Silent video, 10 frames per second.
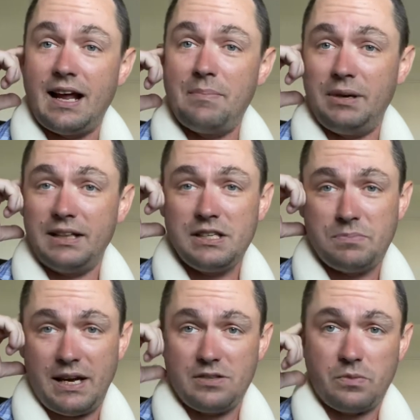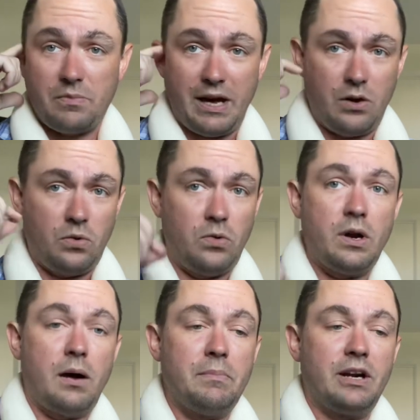I bought these pants with my own
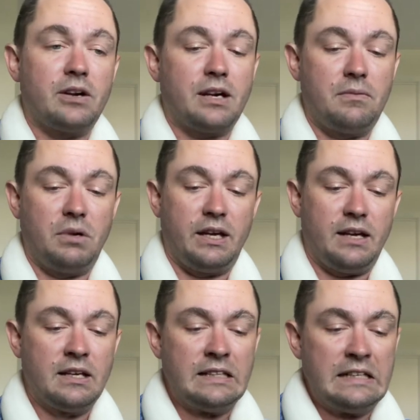American money,